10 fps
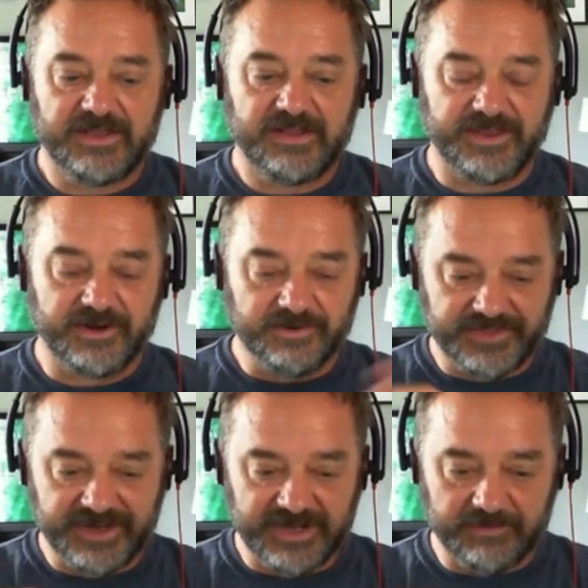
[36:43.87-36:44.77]
They're
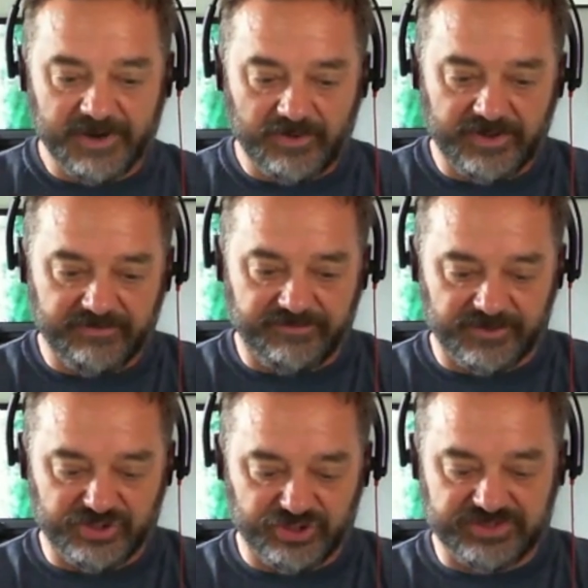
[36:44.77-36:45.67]
thinking about it
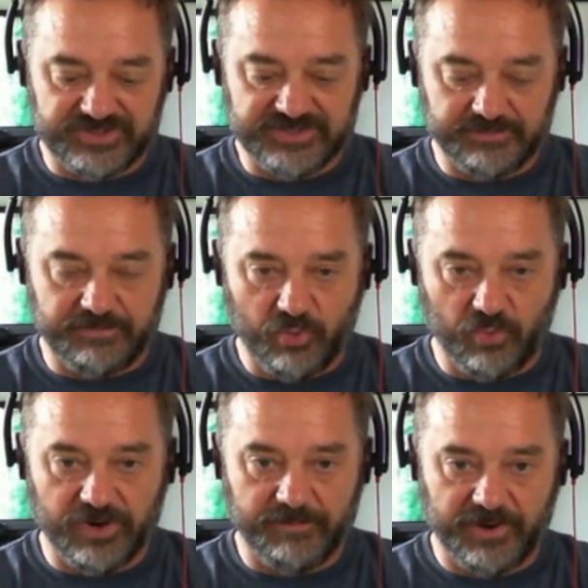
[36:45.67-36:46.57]
for just this
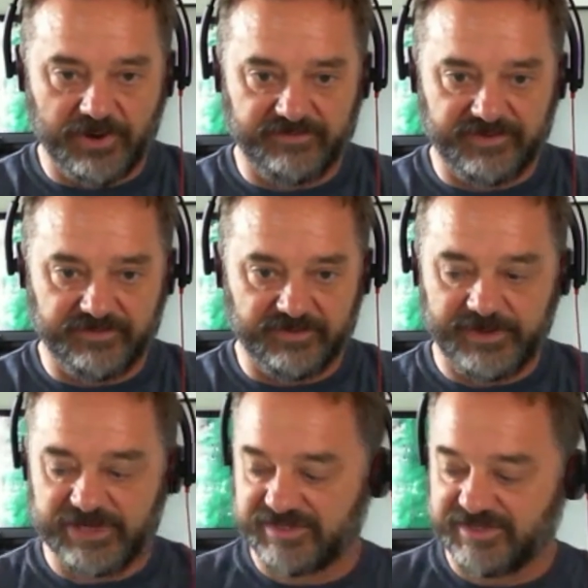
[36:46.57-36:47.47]
important part of
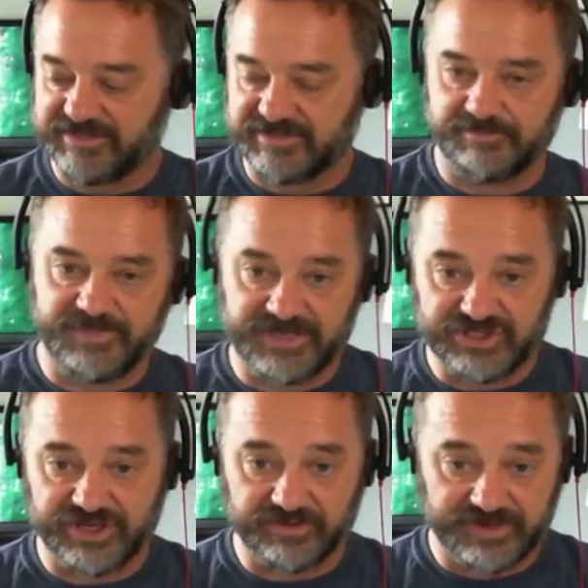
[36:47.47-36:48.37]
information that's being
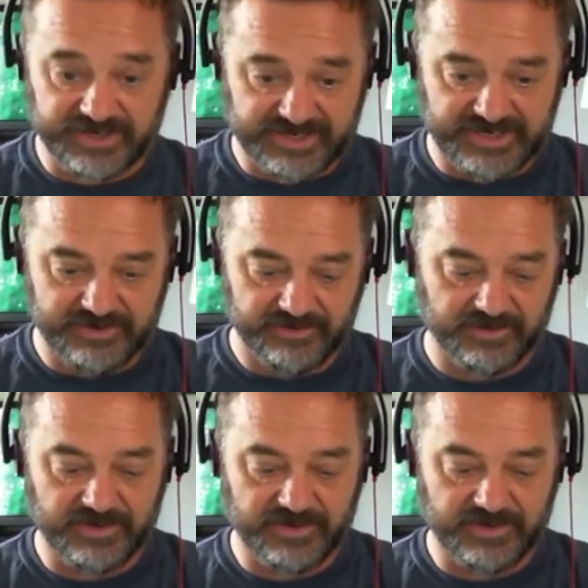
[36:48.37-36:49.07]
generated here.